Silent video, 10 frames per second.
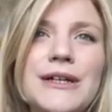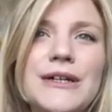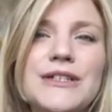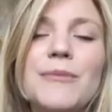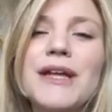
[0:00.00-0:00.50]

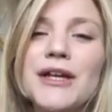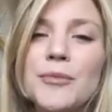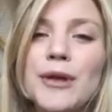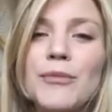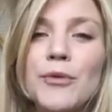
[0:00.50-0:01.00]
something
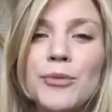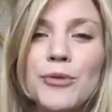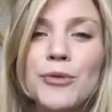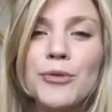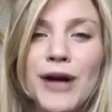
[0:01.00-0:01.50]
can be more
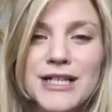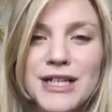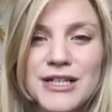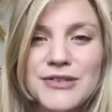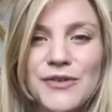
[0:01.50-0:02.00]

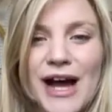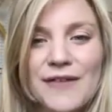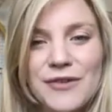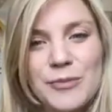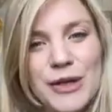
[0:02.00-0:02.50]
precious for
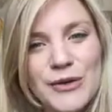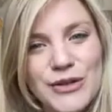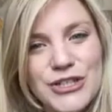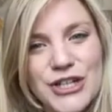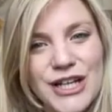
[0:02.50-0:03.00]
having been on
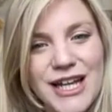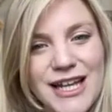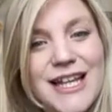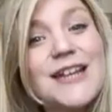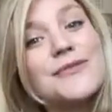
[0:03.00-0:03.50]
a journey,
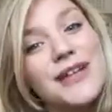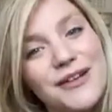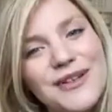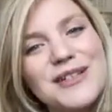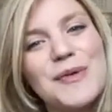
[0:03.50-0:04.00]
even if
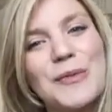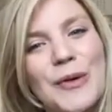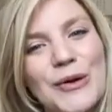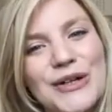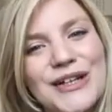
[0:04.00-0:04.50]
it's been
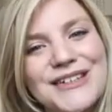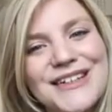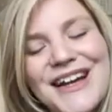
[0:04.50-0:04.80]
broken.